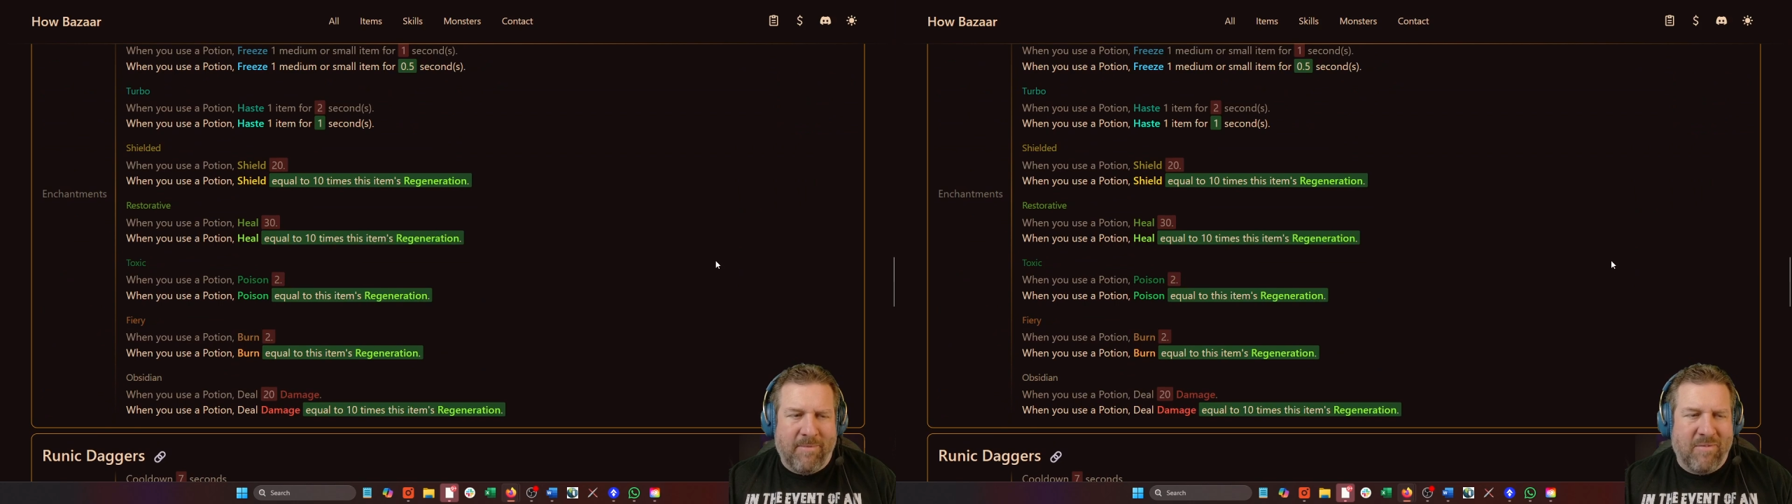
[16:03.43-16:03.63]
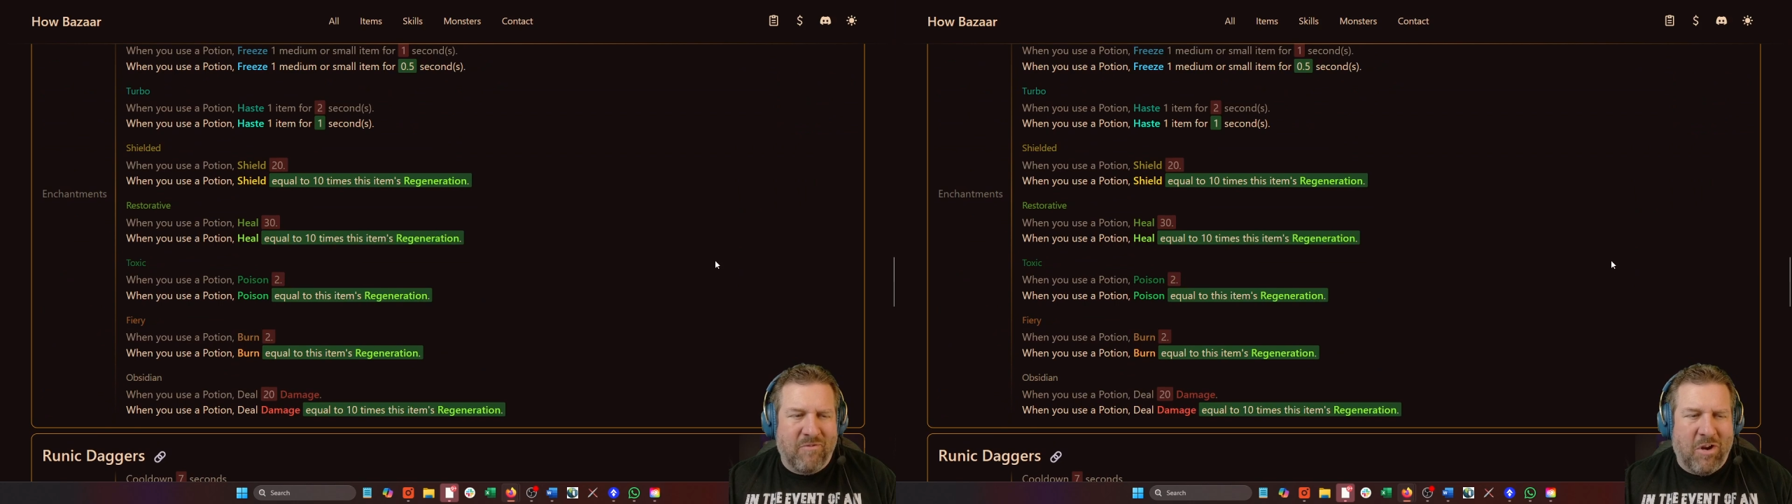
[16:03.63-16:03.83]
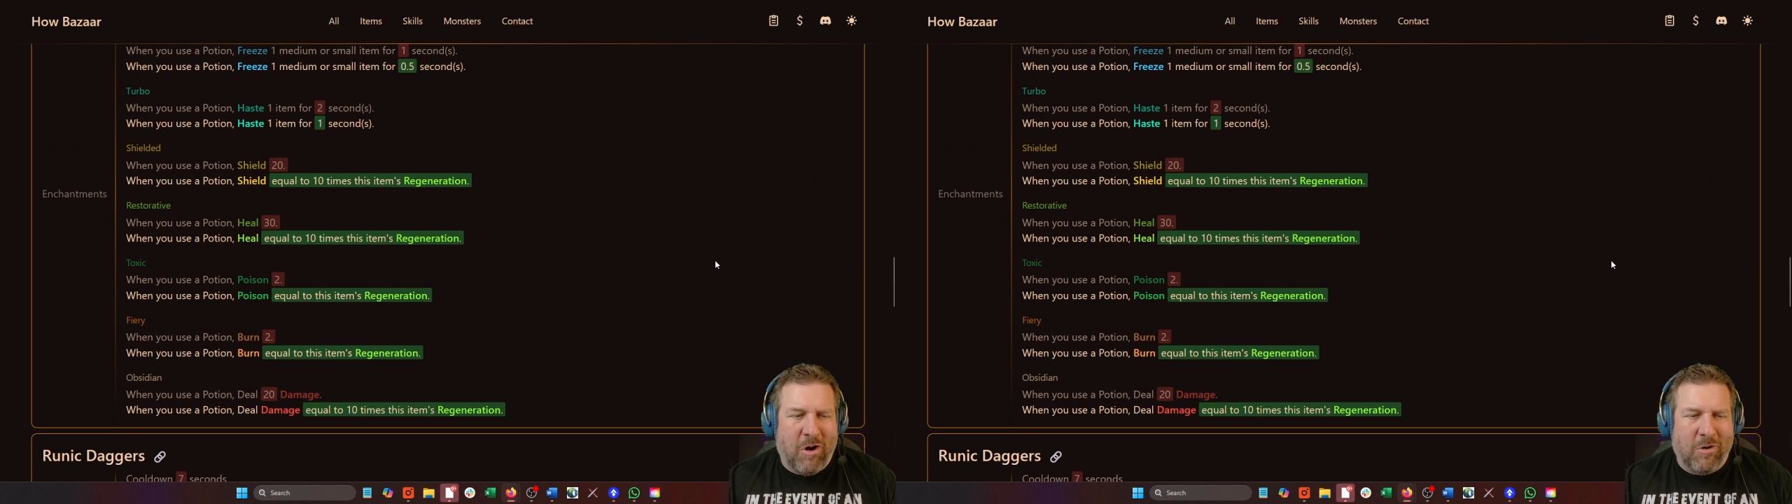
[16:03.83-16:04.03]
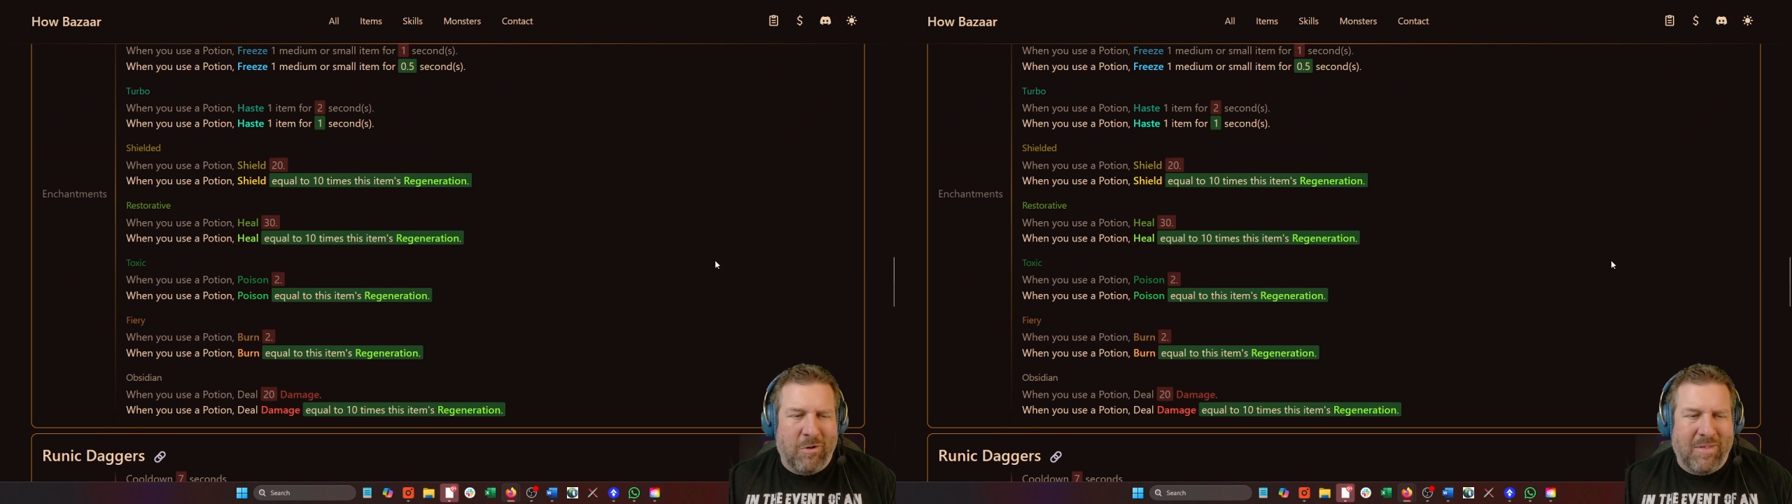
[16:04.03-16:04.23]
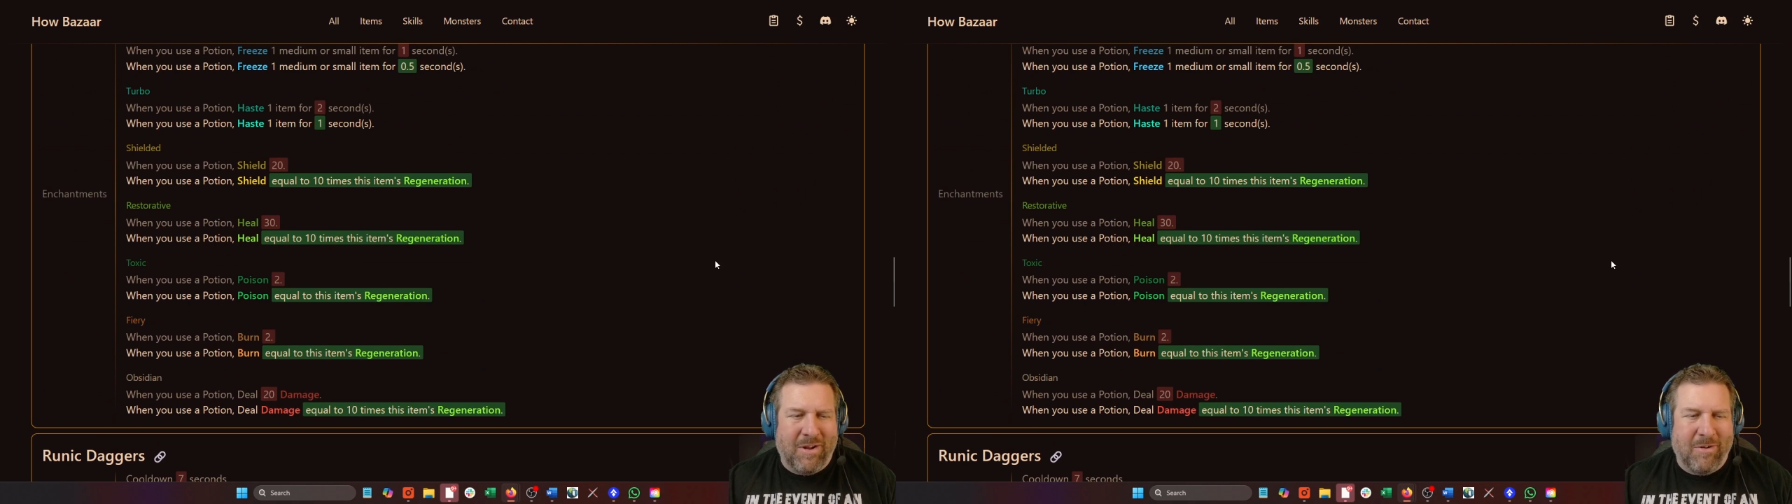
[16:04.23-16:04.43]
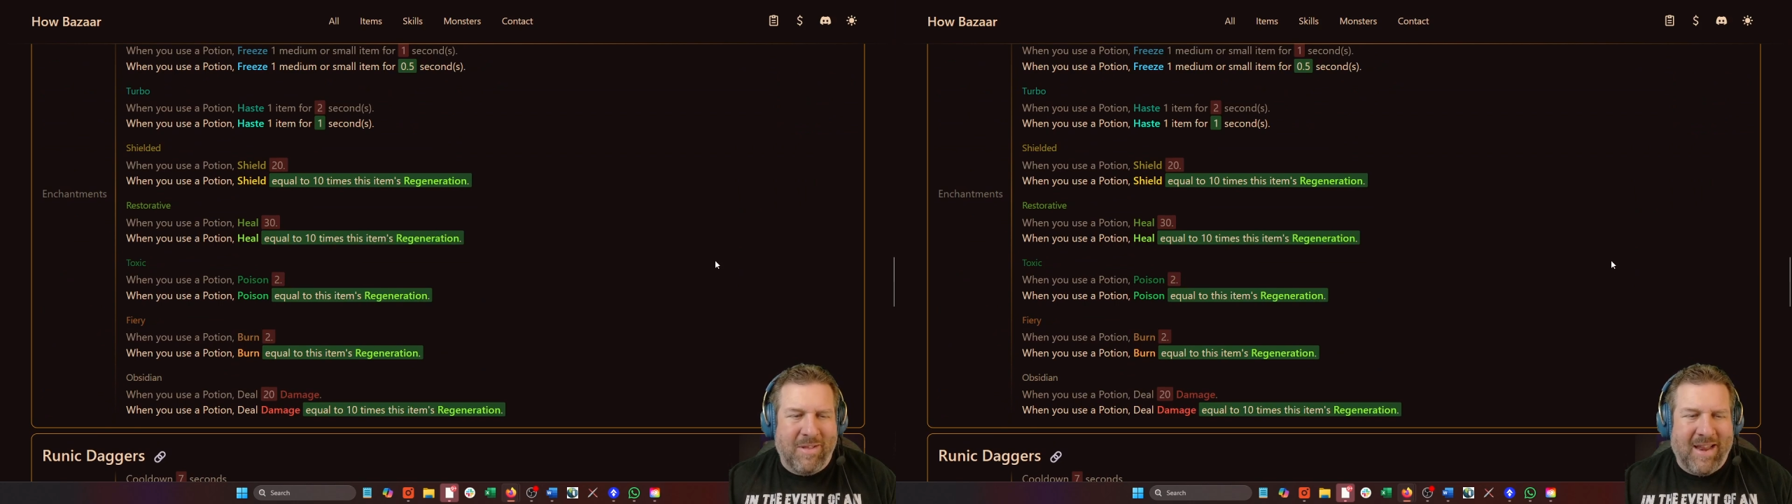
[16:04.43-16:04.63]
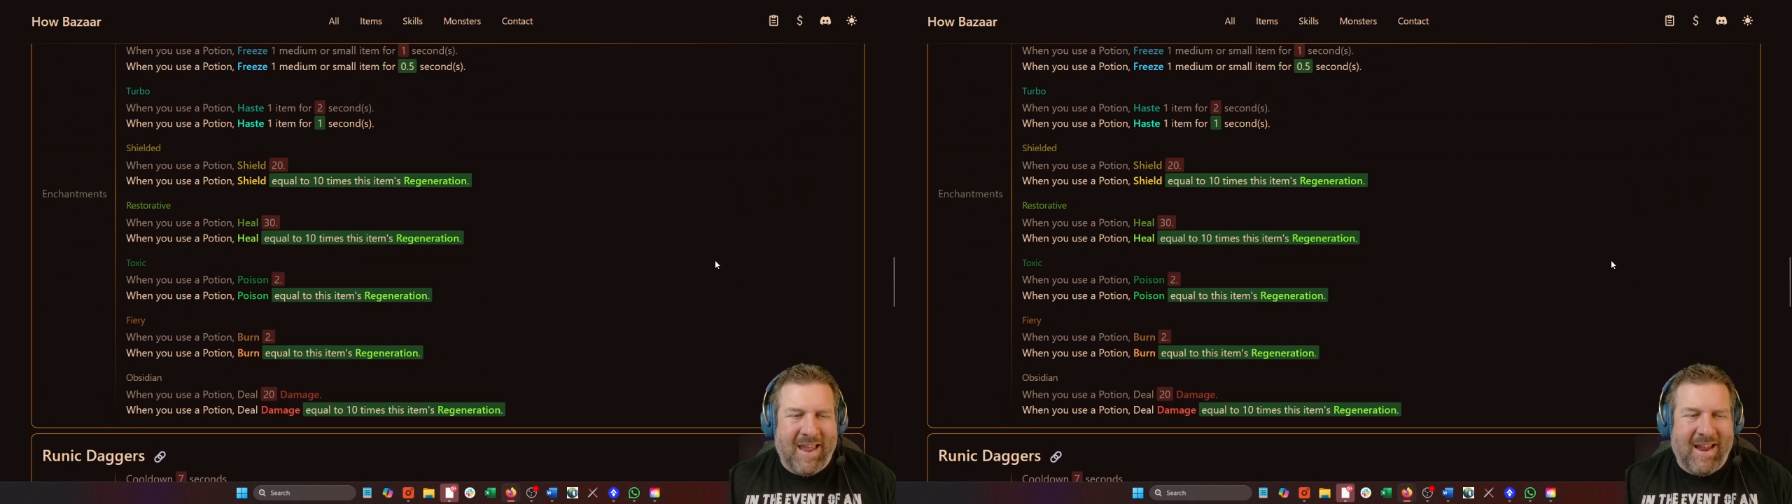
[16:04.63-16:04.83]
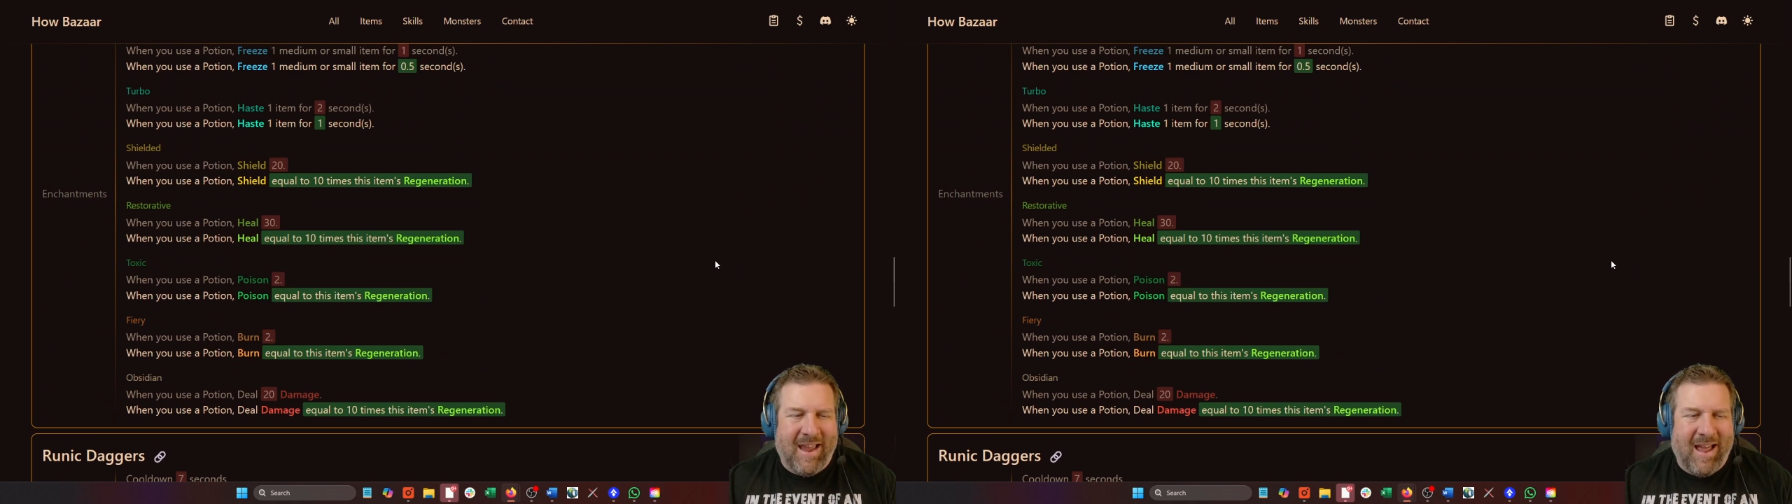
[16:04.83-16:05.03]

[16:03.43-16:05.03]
even harder in the early day.